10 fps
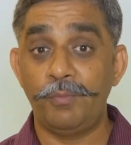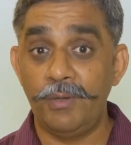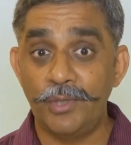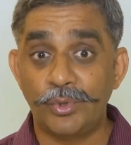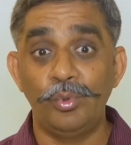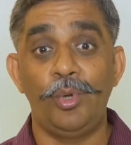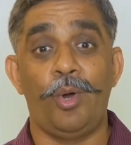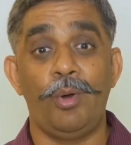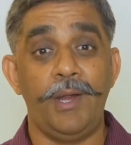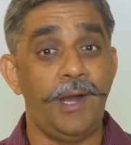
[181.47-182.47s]
may be too
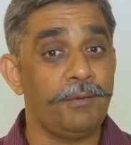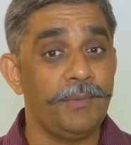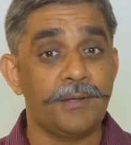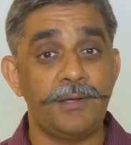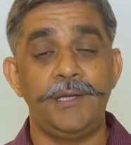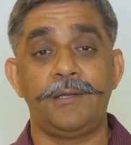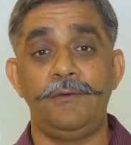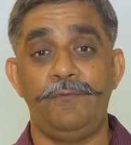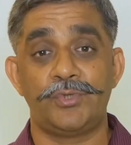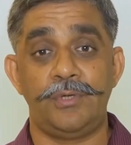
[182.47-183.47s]
long and may create
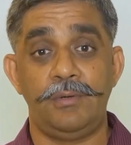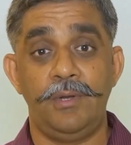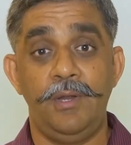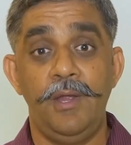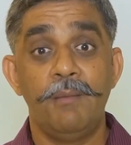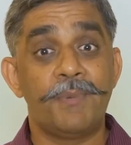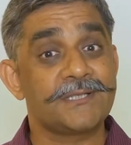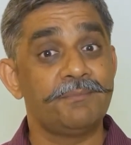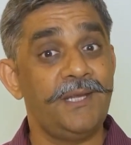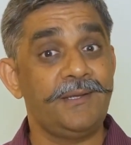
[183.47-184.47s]
confusion. But
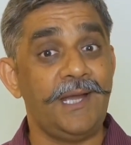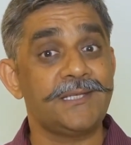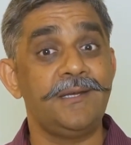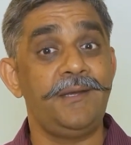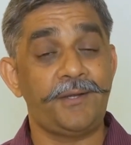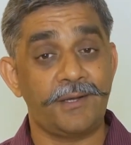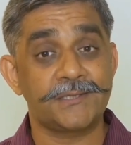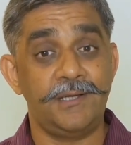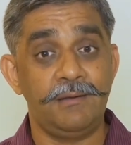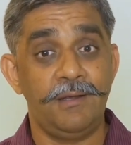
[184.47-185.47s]
something catchy and
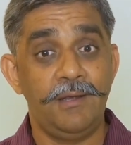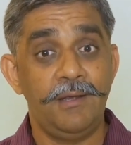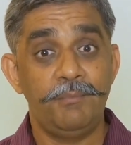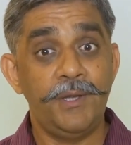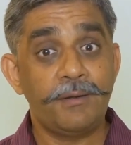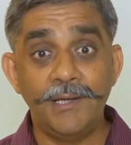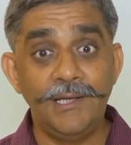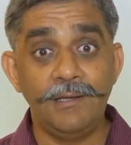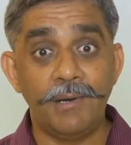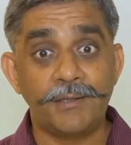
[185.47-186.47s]
interesting may
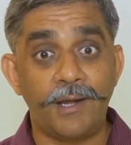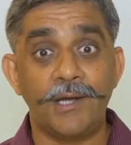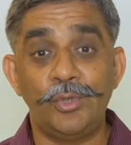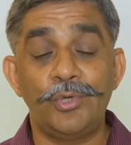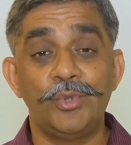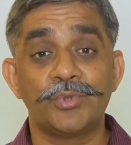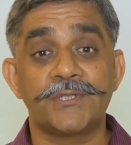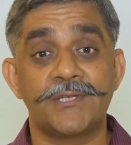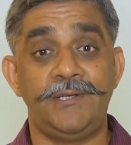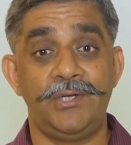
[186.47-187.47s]
really attract your
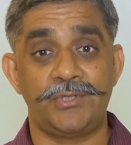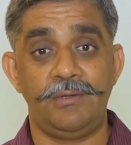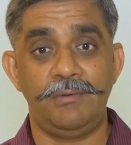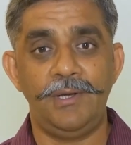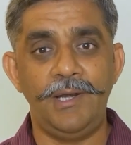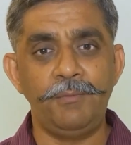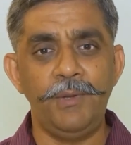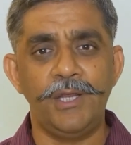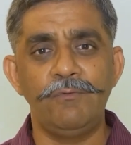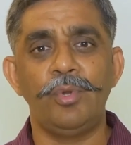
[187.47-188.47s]
user's attention. Let
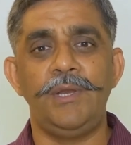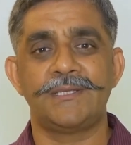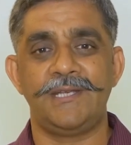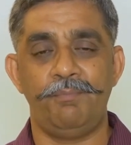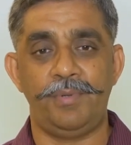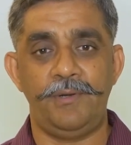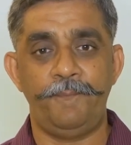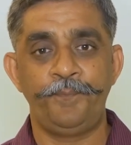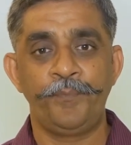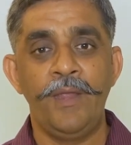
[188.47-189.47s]
me give you an example.
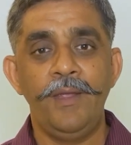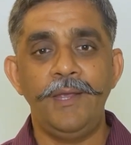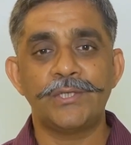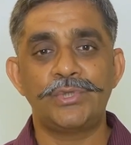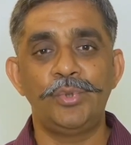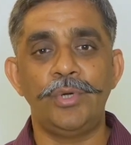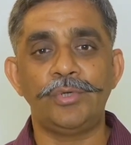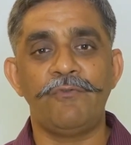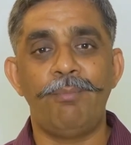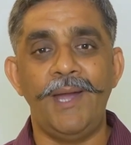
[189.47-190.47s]
A
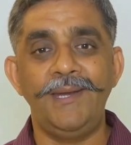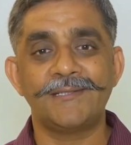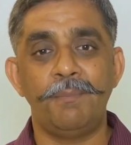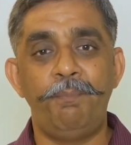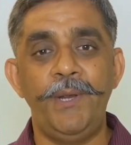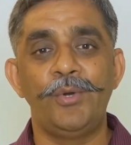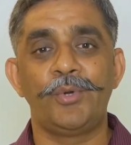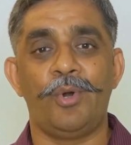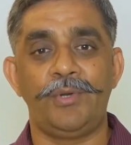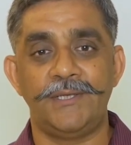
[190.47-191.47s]
student of mine is a
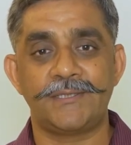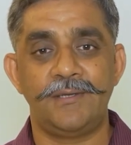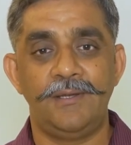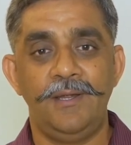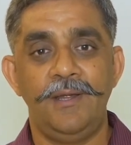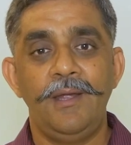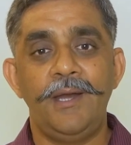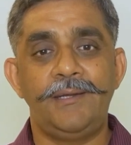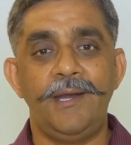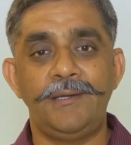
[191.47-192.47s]
pedodontist,
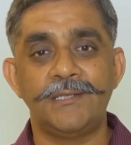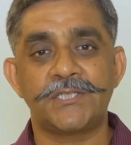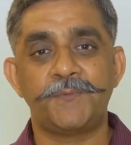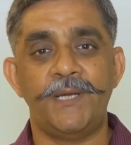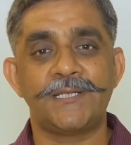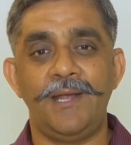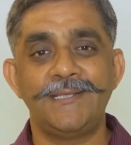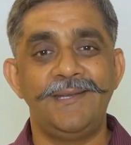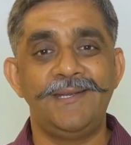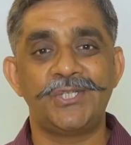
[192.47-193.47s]
a dentist
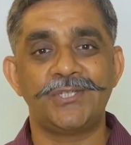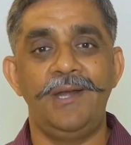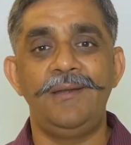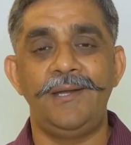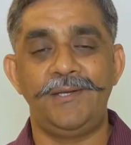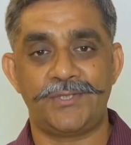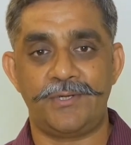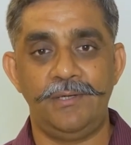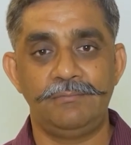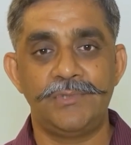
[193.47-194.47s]
specializing in child
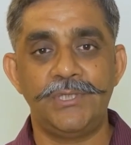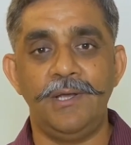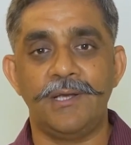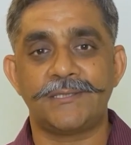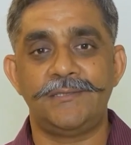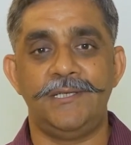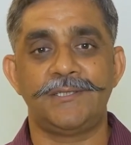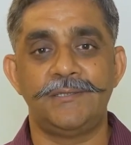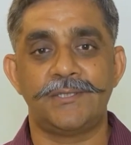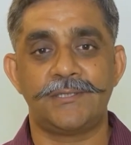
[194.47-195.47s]
dentistry. She asked
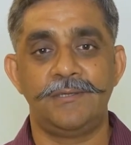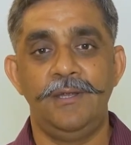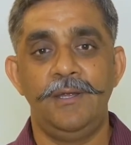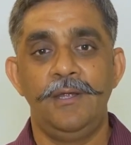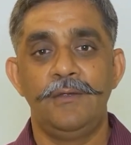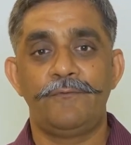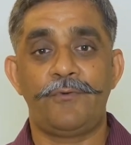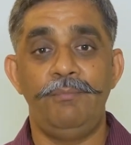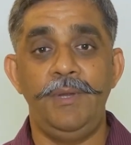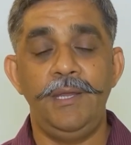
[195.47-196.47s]
suggestions
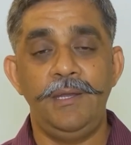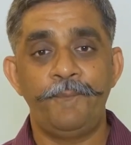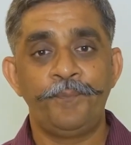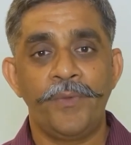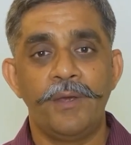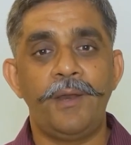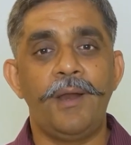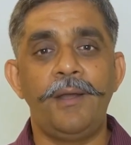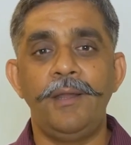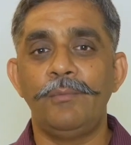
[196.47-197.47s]
from me
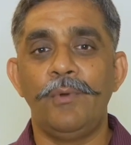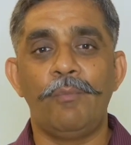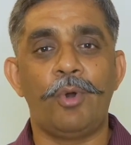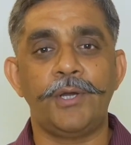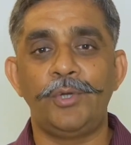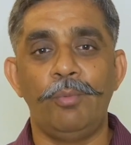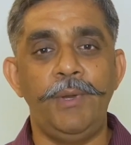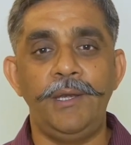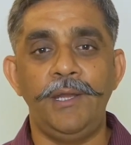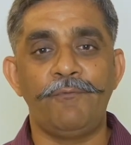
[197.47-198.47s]
regarding what a
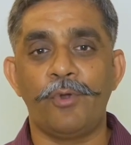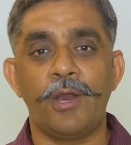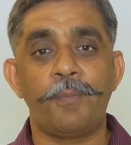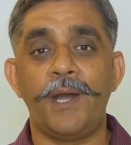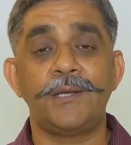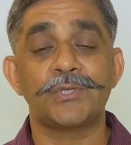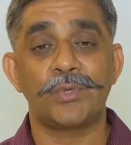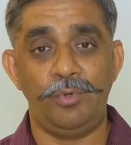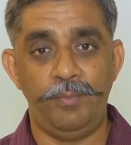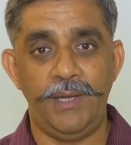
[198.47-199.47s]
domain name for her practice
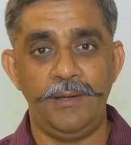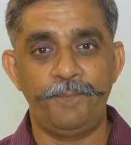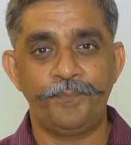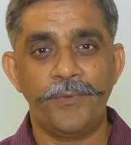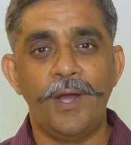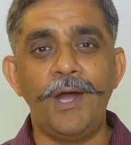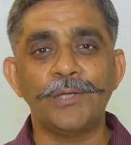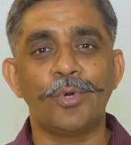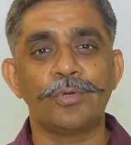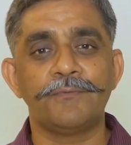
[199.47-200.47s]
could be. I
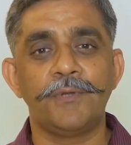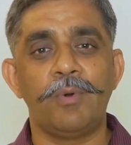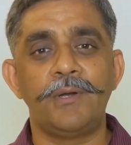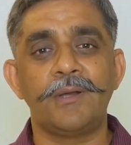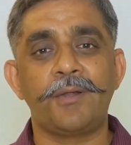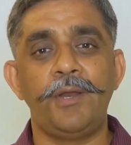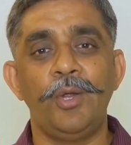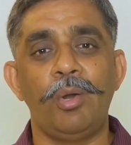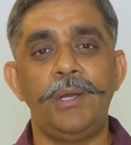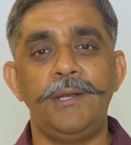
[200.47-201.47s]
thought of the word
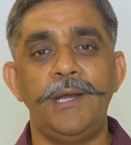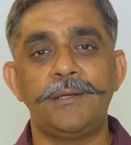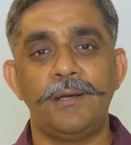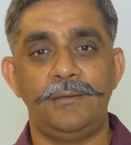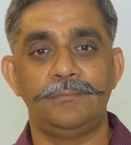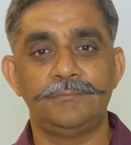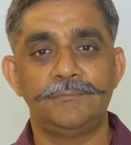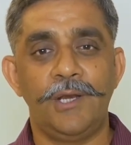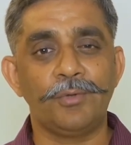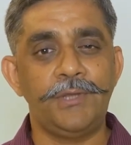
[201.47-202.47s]
crayon dental.
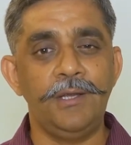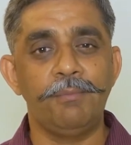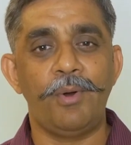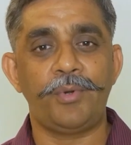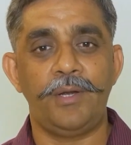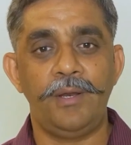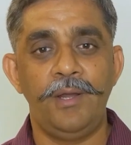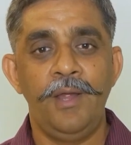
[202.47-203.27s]
Now think about it.